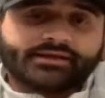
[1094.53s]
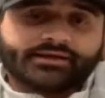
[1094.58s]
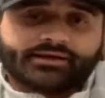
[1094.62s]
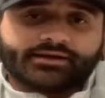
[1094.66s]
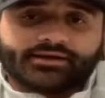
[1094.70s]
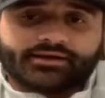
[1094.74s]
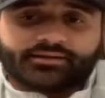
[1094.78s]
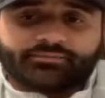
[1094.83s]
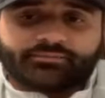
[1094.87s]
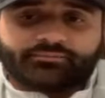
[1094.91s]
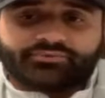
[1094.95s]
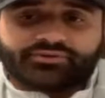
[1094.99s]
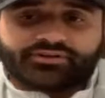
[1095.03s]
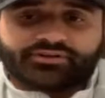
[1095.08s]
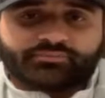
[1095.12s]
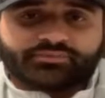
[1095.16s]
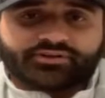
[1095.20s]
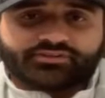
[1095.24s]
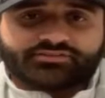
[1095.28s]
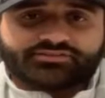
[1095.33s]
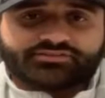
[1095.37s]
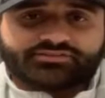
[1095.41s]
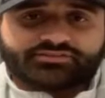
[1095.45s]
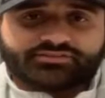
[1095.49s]
pretty
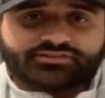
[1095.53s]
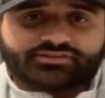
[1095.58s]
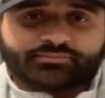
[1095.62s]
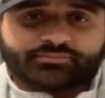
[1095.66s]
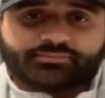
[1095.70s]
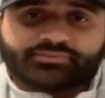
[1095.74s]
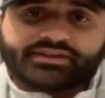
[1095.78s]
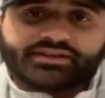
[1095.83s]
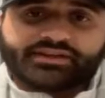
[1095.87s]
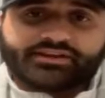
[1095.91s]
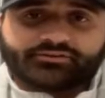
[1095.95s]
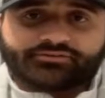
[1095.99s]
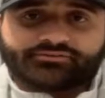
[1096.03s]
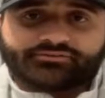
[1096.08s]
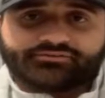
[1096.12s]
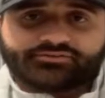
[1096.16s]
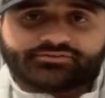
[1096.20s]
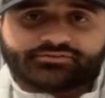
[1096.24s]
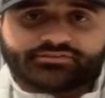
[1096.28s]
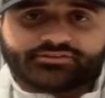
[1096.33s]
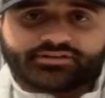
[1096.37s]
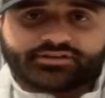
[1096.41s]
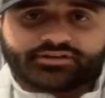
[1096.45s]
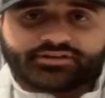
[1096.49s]
much the players
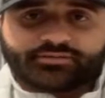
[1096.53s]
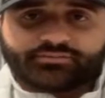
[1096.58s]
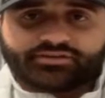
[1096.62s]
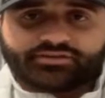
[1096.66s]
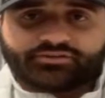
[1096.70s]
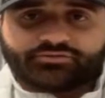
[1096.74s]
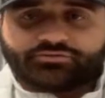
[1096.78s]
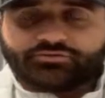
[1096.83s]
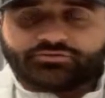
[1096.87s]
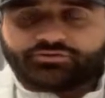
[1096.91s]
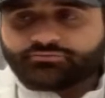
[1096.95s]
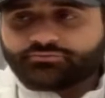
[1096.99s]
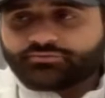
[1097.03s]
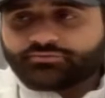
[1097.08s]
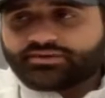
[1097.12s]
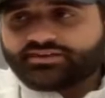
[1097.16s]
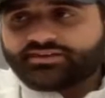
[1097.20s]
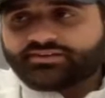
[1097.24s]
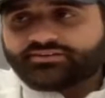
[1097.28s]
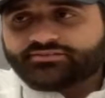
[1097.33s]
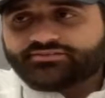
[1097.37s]
and who you're reading.